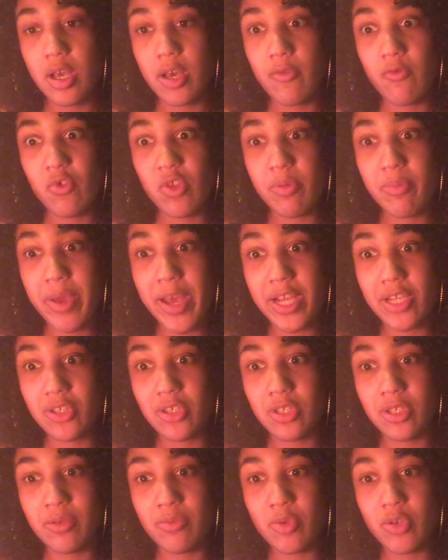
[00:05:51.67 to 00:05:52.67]
of like
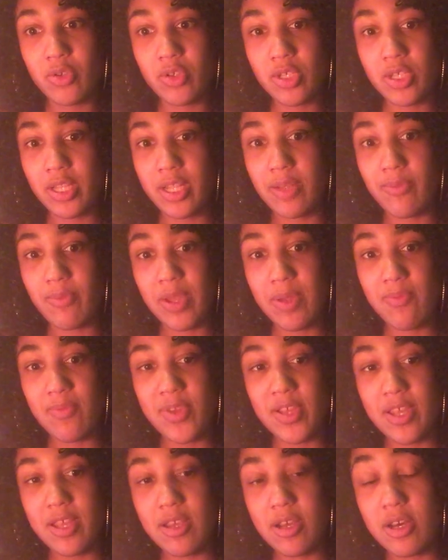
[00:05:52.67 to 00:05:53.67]
passion and emotion that might
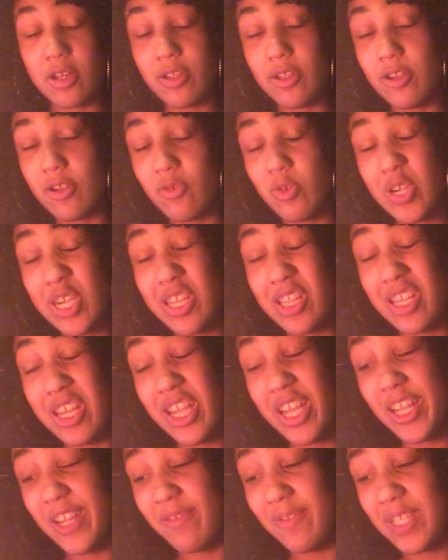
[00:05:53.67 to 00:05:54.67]
be a little more on the
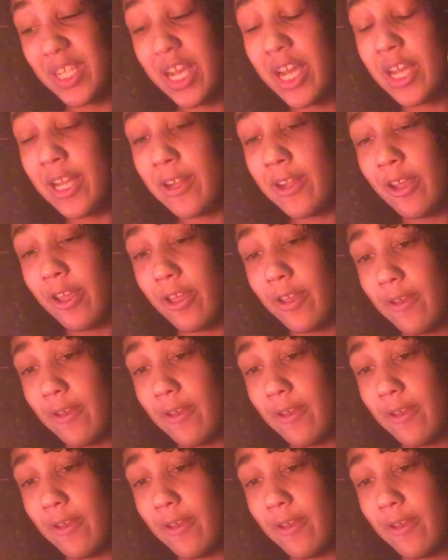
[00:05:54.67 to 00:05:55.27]
negative side.